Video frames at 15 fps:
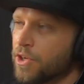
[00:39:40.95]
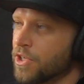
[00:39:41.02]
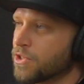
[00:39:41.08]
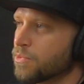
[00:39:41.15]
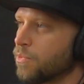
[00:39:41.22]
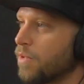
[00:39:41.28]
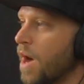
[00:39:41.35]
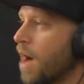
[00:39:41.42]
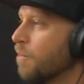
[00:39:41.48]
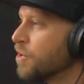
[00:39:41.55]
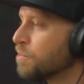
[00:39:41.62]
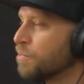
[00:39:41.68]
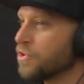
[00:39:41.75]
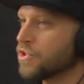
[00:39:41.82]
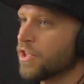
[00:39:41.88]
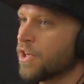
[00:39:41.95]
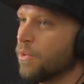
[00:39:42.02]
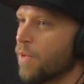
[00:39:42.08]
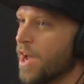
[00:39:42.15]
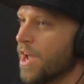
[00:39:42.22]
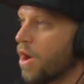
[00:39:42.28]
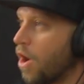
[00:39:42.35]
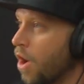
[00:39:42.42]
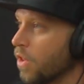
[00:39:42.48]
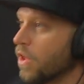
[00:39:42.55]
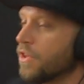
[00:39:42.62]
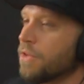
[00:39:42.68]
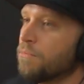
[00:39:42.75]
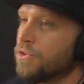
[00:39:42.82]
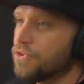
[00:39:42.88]
Whereas I was pushing away
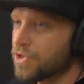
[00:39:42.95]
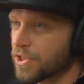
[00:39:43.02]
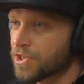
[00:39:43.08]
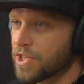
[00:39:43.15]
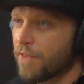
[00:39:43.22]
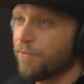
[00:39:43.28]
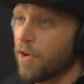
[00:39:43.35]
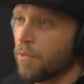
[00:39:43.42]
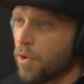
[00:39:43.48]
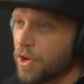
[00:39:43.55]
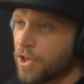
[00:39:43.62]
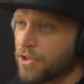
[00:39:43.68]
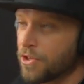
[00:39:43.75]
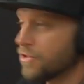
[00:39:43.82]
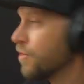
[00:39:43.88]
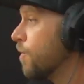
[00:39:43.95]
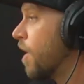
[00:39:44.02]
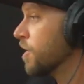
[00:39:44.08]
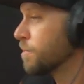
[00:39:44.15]
all of the music stuff I wanted to do.